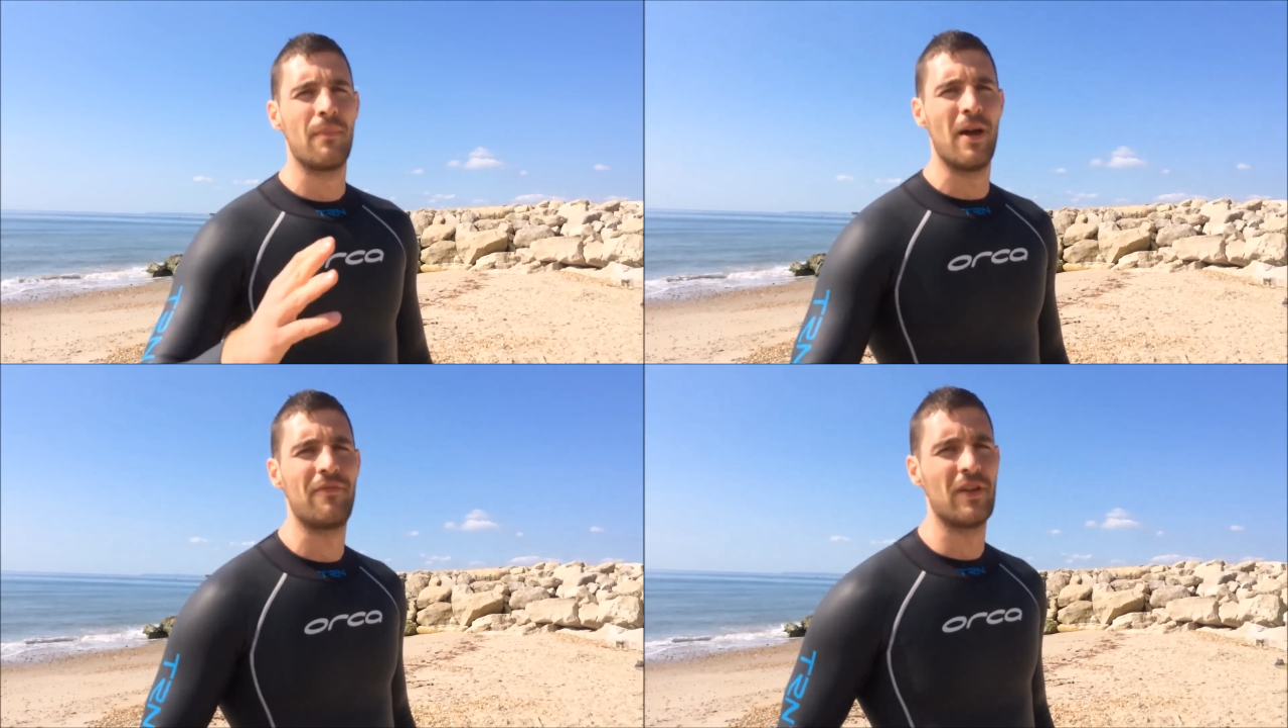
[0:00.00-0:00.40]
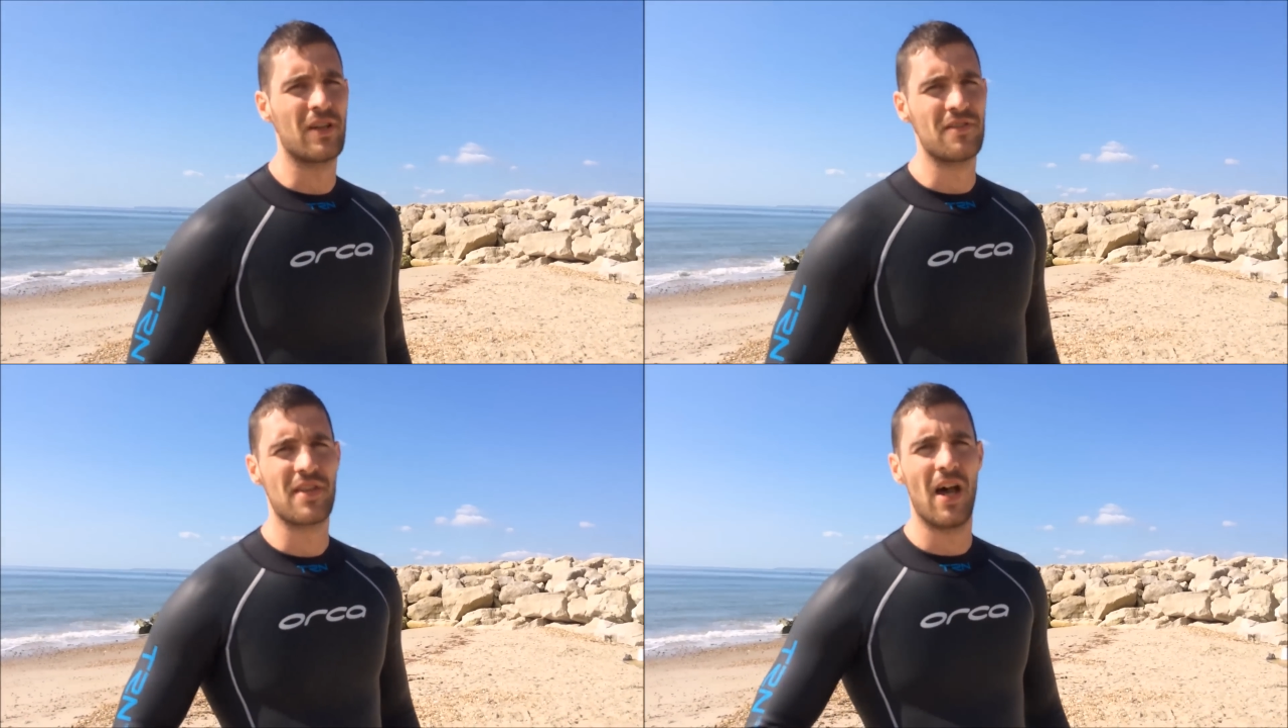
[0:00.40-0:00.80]
But if you're
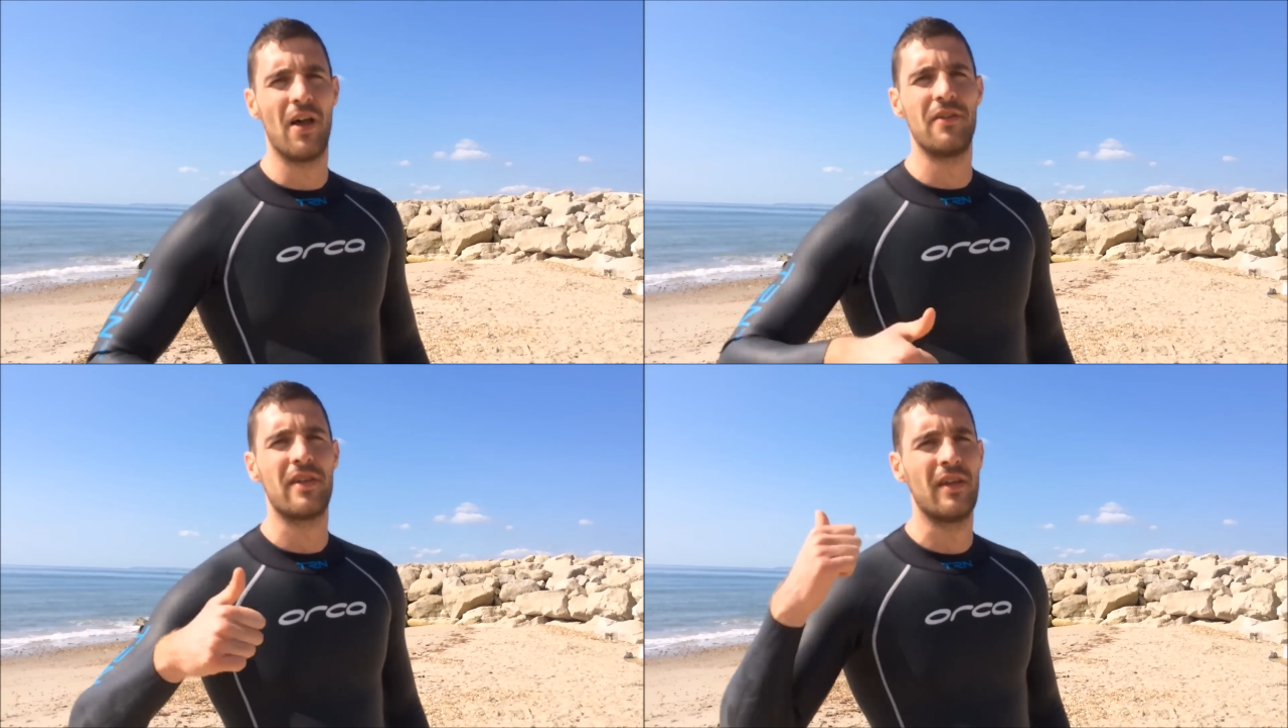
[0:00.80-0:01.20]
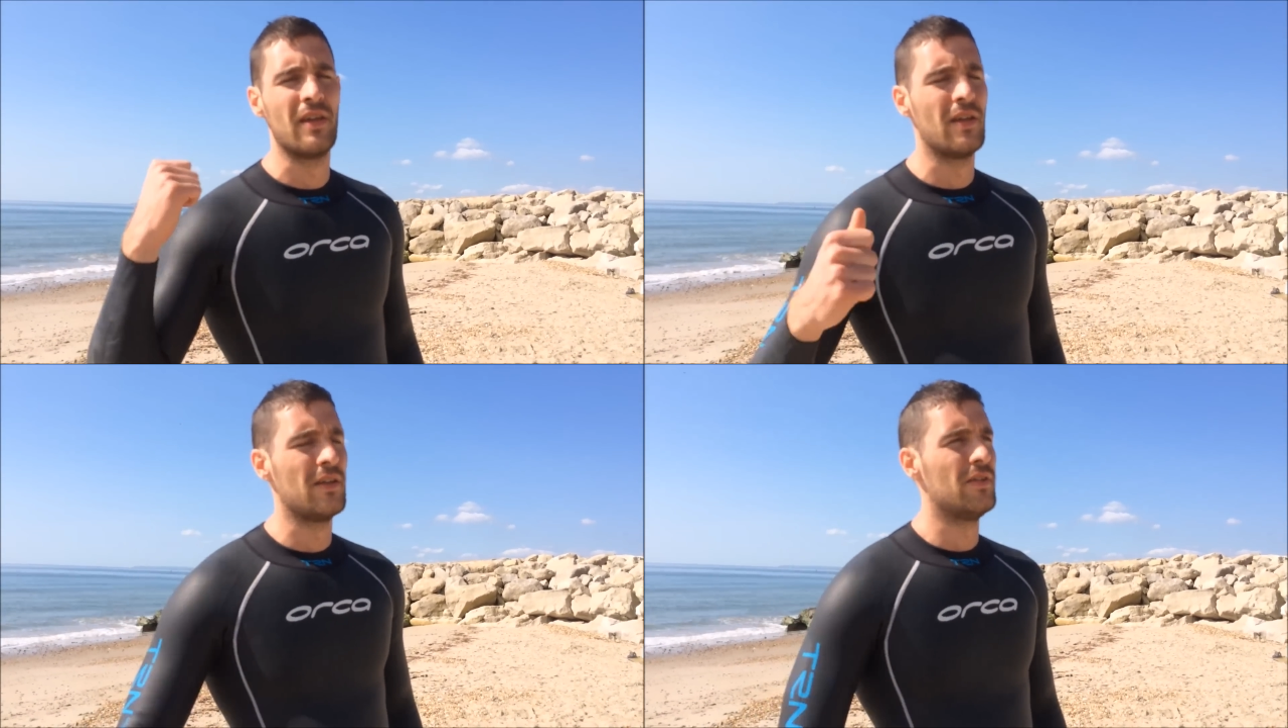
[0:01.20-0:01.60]
concerned,
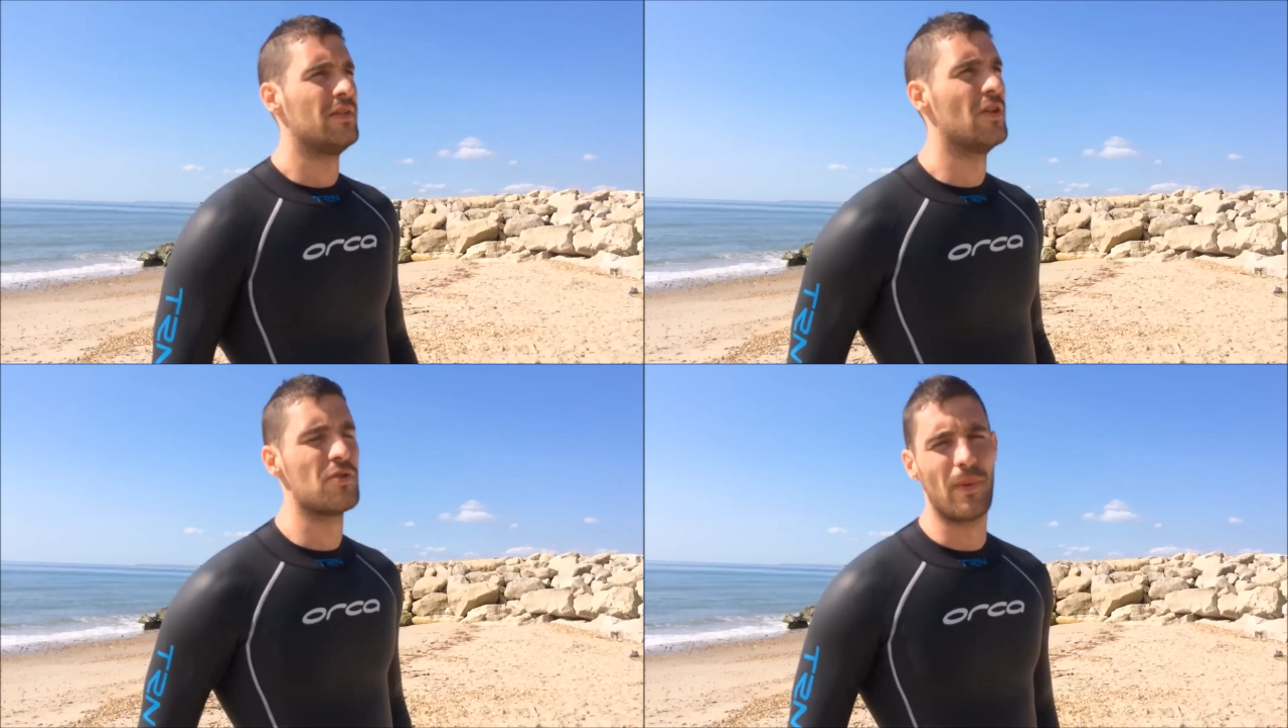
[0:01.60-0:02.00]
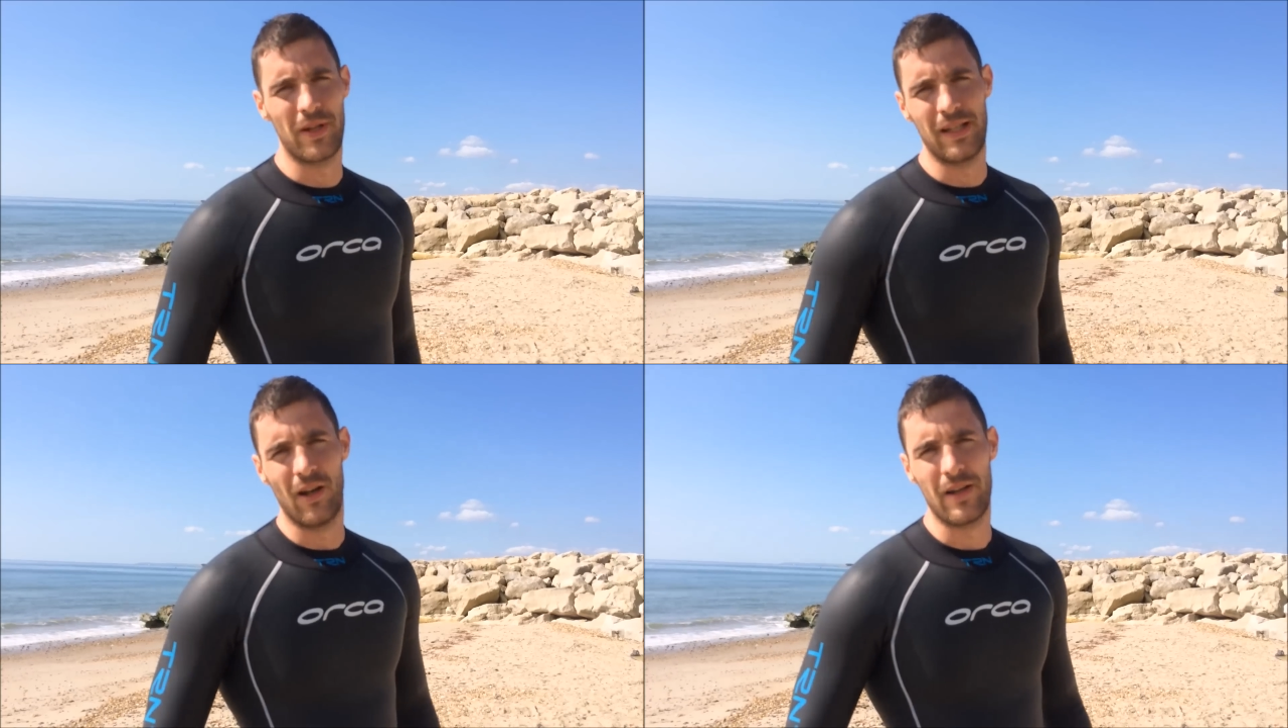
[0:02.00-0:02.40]
use
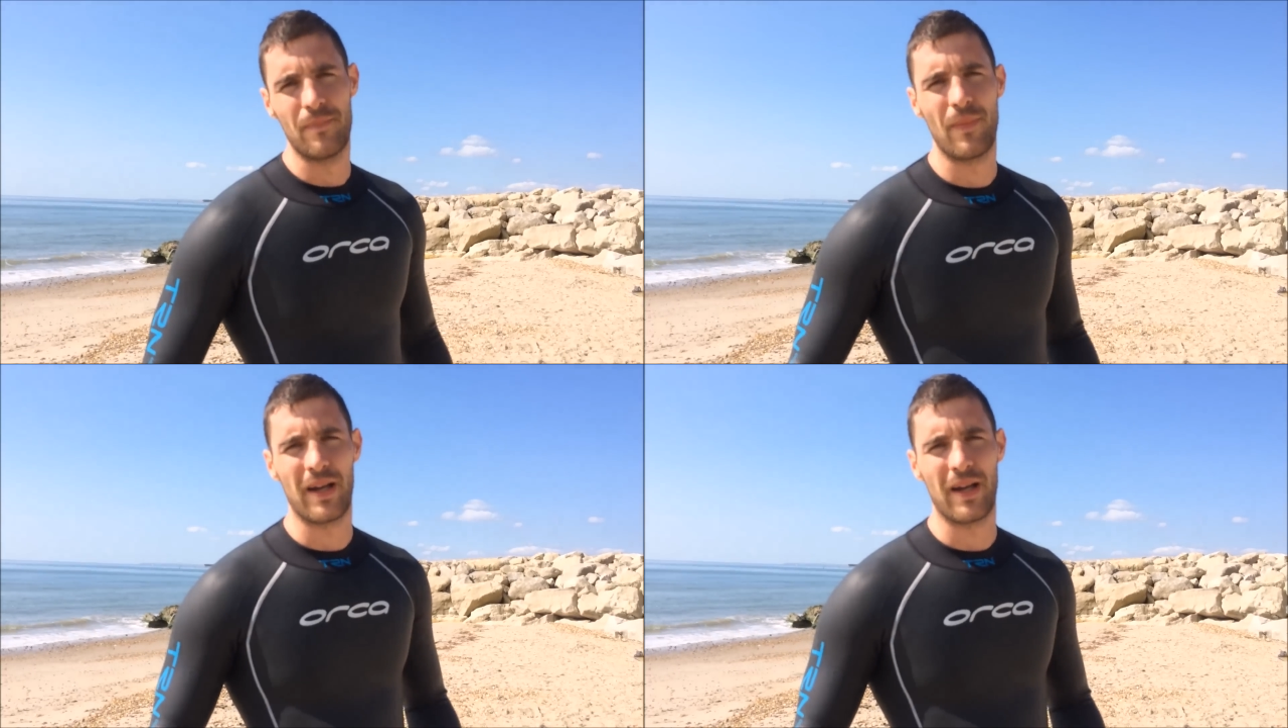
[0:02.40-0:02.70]
Body Glide.